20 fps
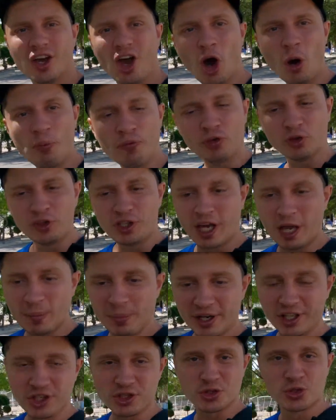Hopefully I
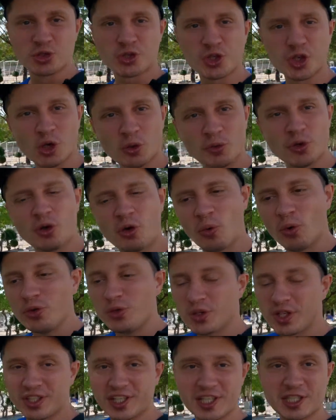managed to show you
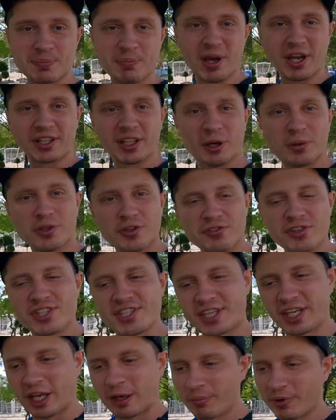what you can expect out of
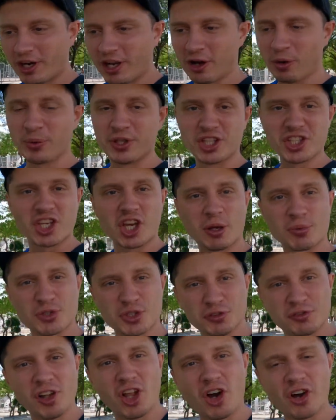this camera when it
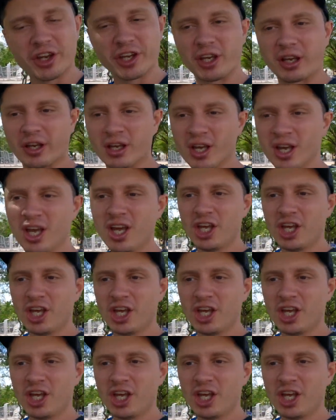comes to vlogging.